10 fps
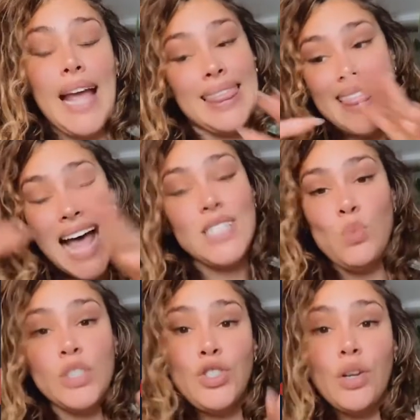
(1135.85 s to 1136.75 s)
And that's
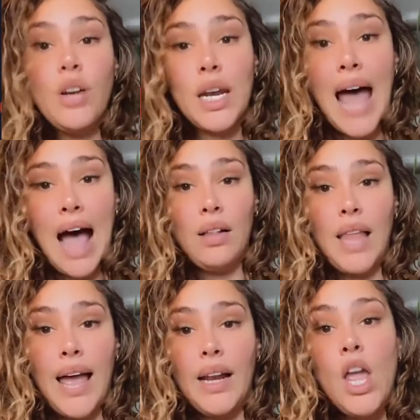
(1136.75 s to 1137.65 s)
what you're going to
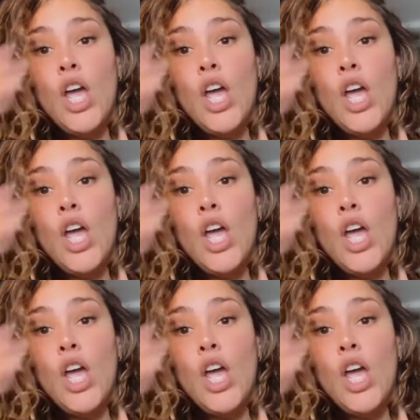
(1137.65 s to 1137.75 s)
outline.